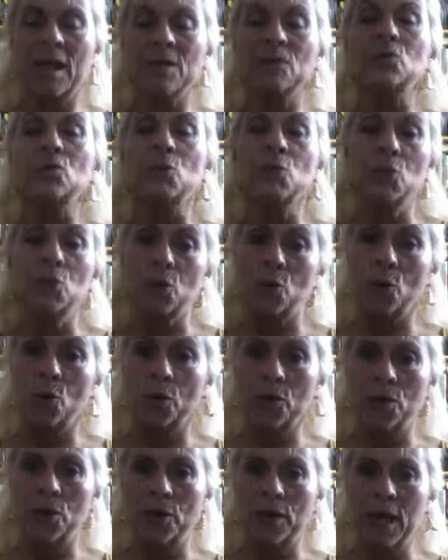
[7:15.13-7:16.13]
to cure
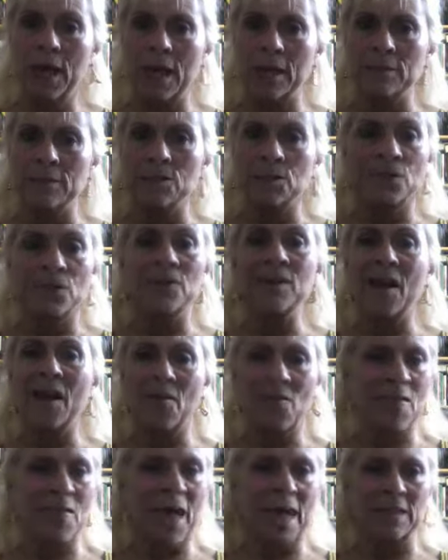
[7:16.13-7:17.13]
your cancer. Now
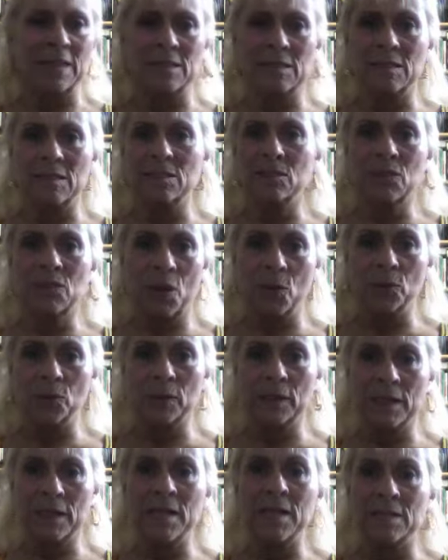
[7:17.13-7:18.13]
that's
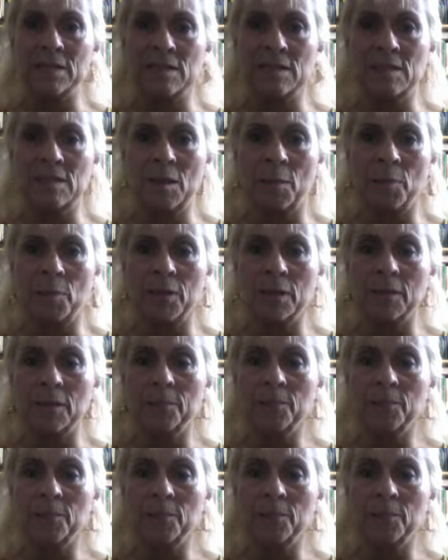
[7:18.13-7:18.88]
totally insipid.